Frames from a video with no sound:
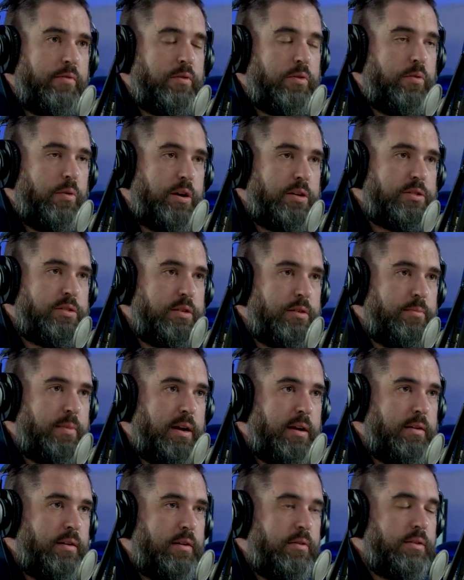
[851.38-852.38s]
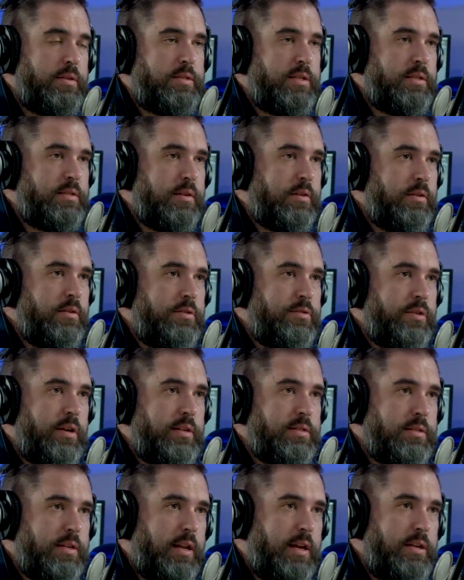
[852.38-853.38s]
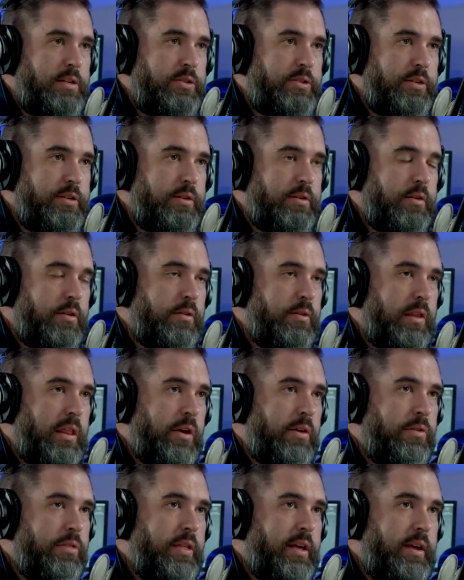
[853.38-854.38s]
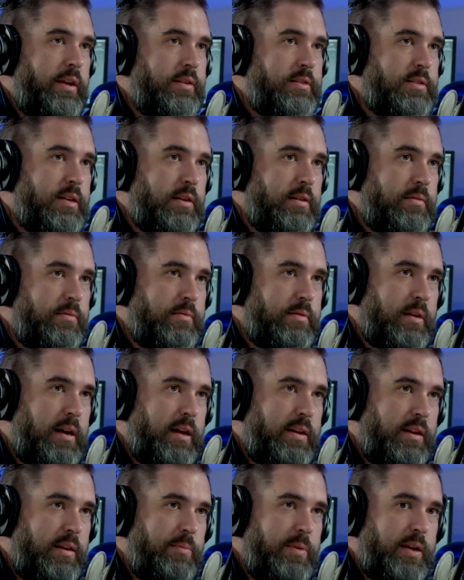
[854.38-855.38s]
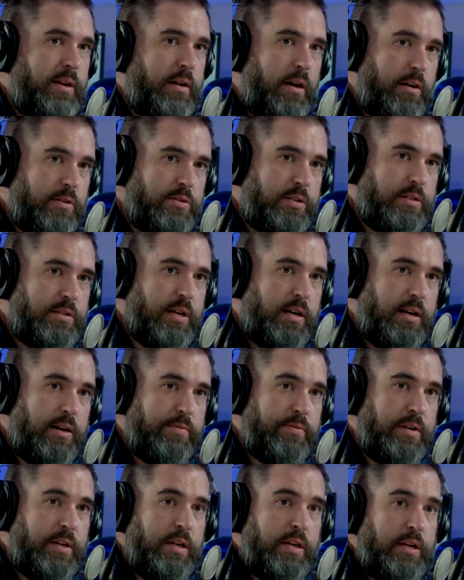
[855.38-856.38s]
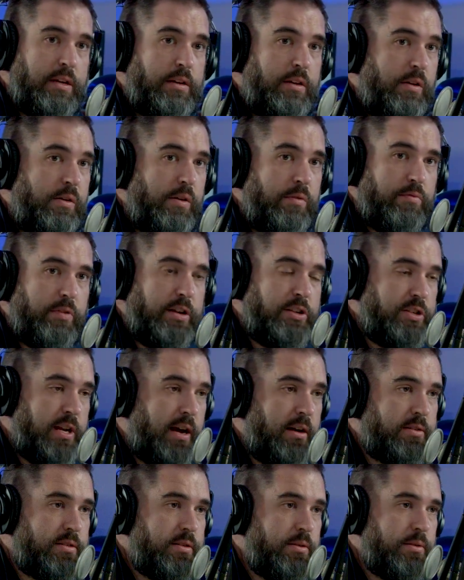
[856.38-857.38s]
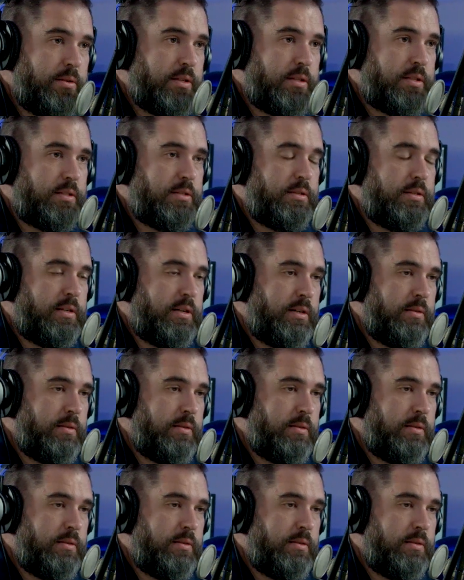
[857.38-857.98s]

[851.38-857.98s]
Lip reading: a question about, is this a good translation, or are there things that I need to be cautious of, you can reach out to us.